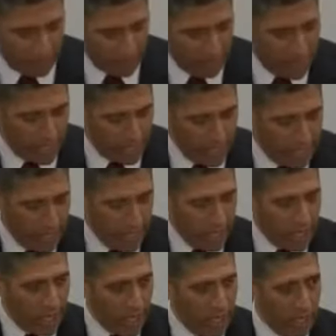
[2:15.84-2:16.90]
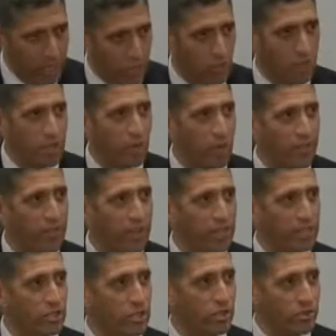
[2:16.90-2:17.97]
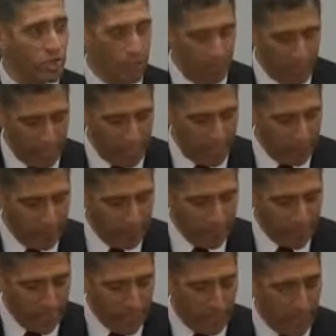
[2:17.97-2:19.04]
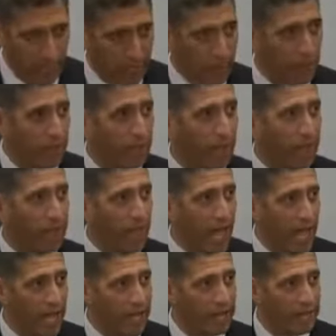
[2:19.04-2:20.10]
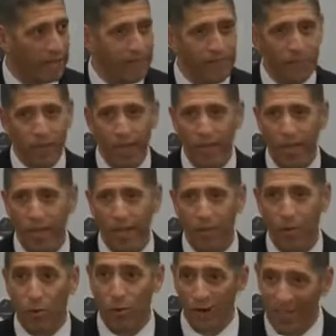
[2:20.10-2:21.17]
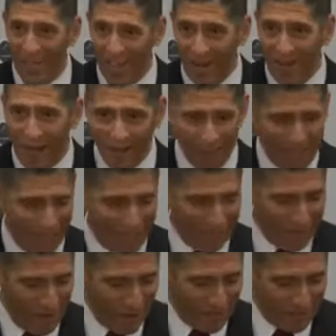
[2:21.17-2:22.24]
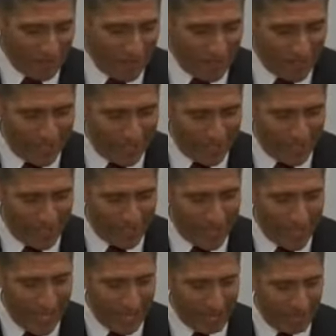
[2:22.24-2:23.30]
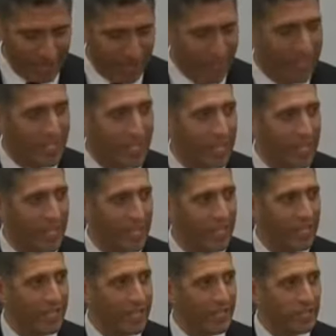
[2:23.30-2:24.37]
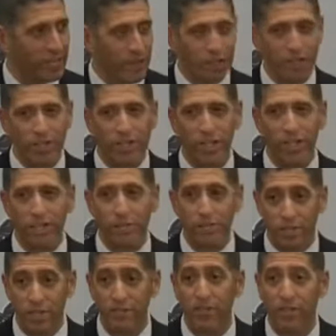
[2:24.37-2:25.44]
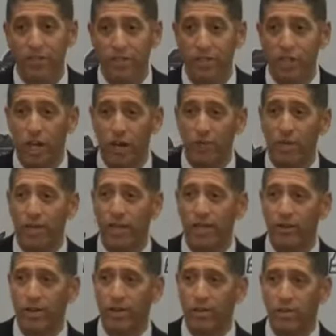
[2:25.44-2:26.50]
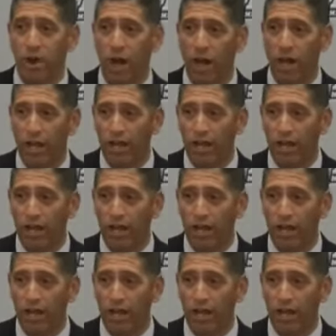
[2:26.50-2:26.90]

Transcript: in me. Uh, certainly want to thank the search committee. Uh, I know they meant a lot. Uh, we read a lot about that in the papers and things like that, but the, uh, especially, uh, specifically the chairman, Larry Lujan,